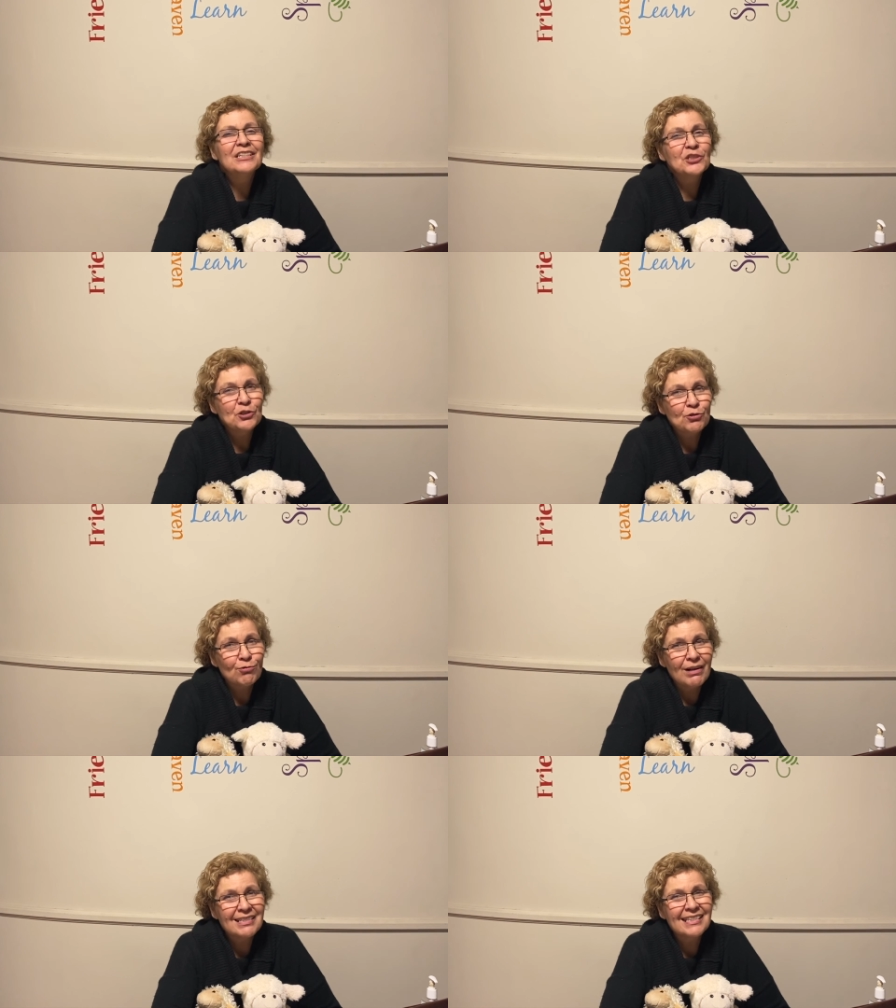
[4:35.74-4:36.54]
to
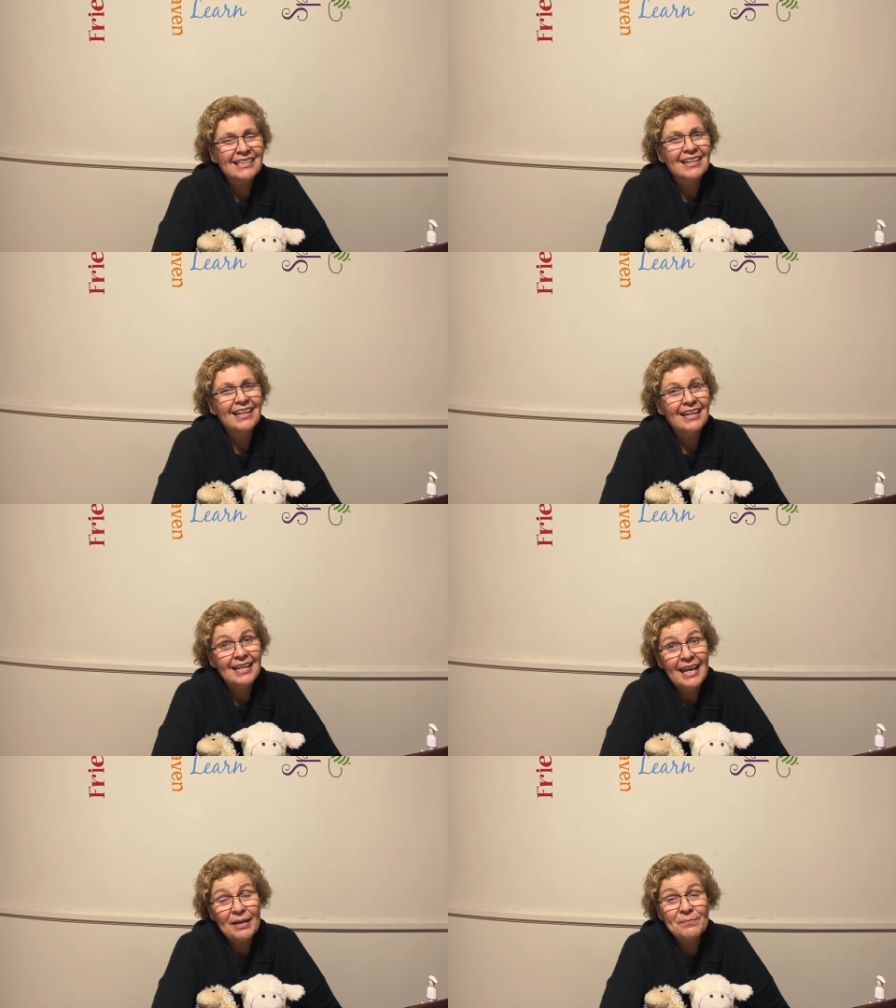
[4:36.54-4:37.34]
trust in
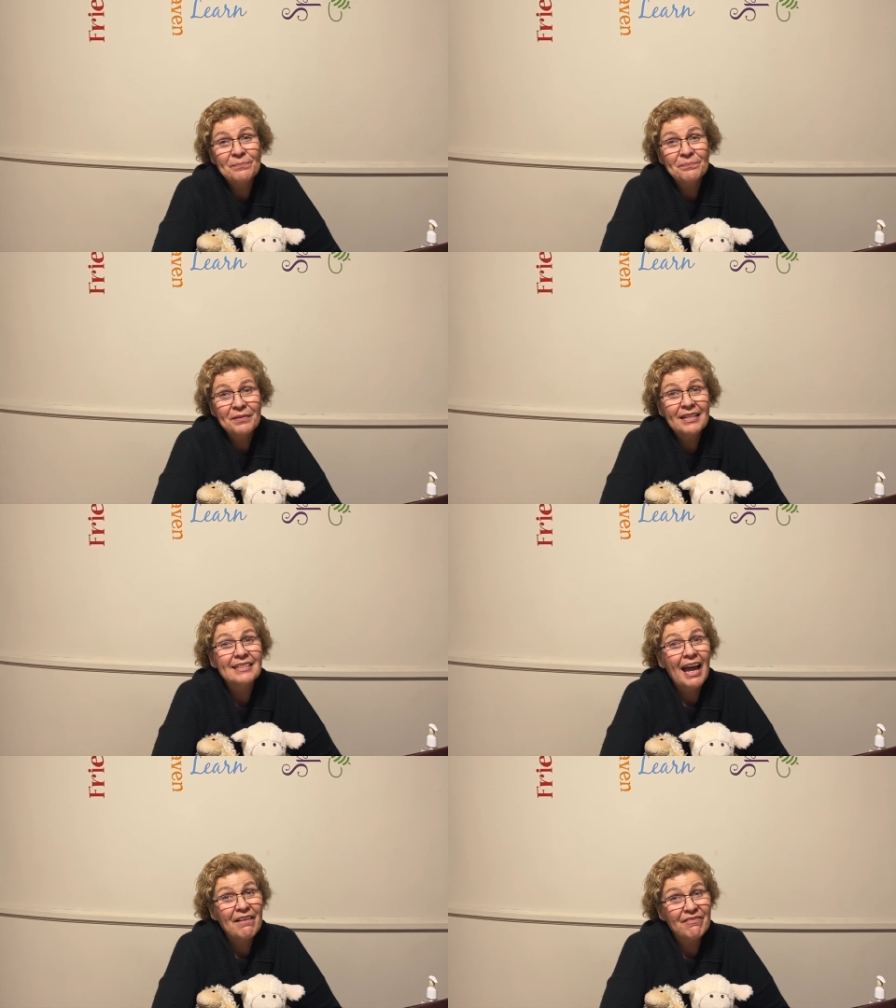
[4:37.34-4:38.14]
him,
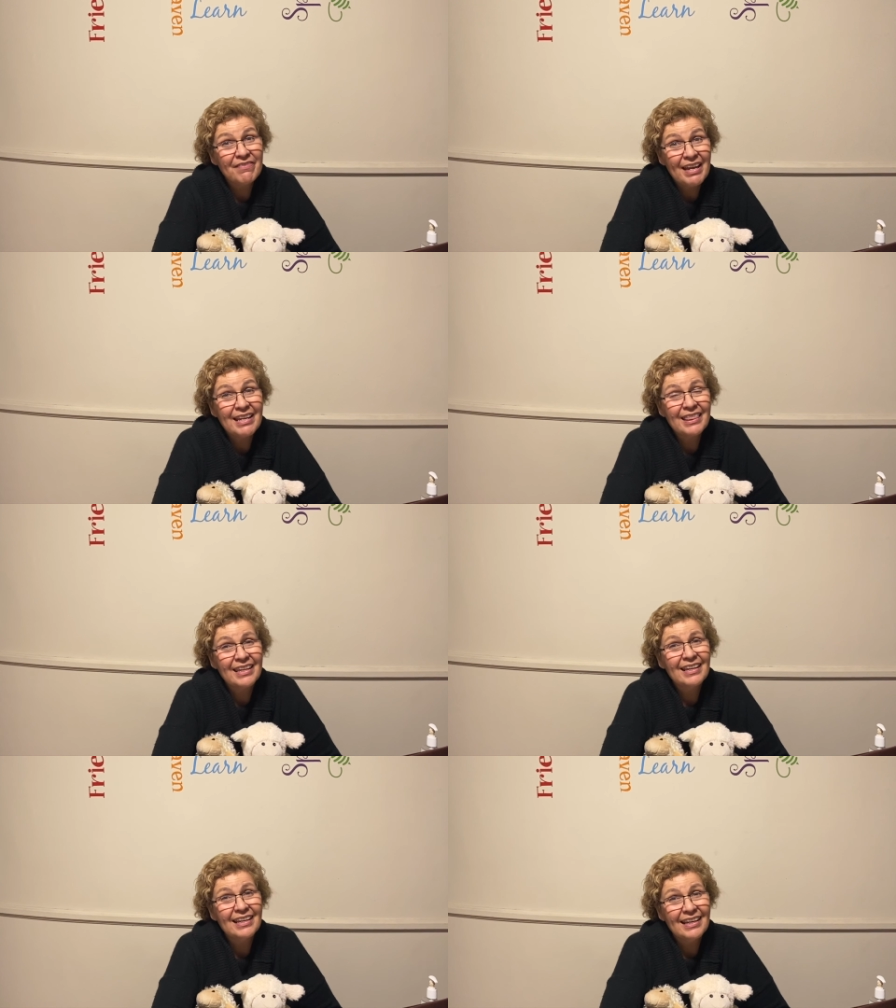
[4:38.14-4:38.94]
to have faith
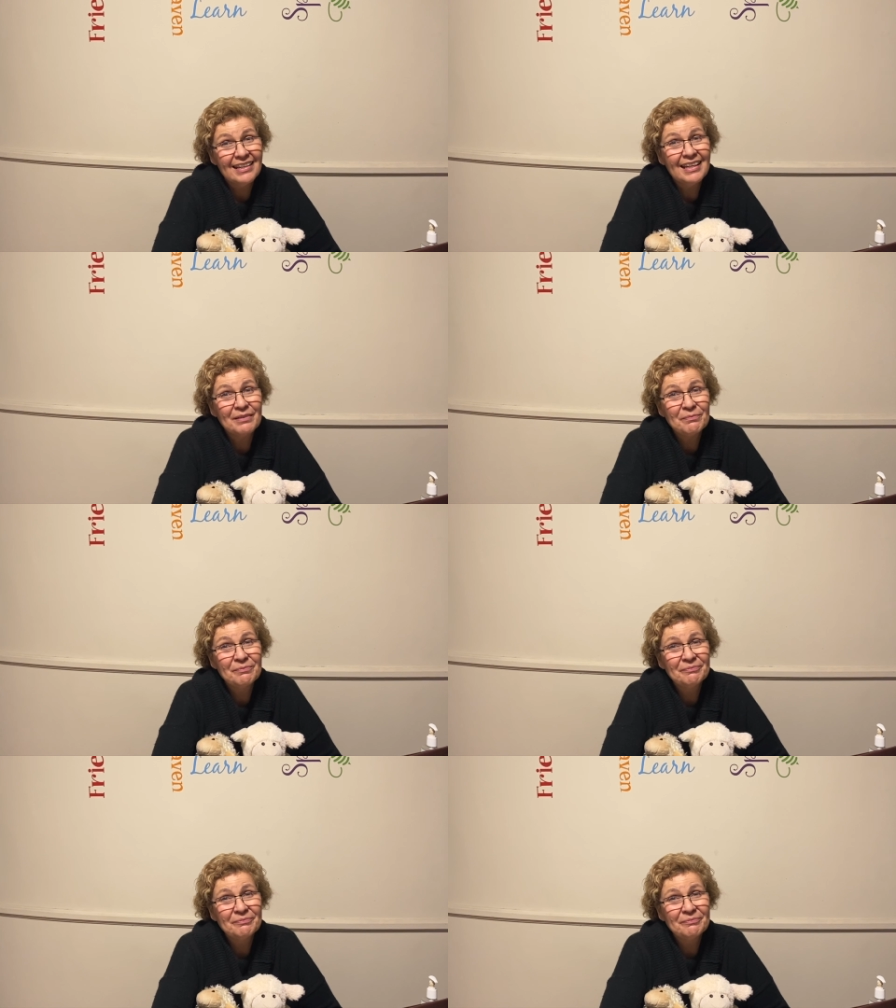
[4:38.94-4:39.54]
in him.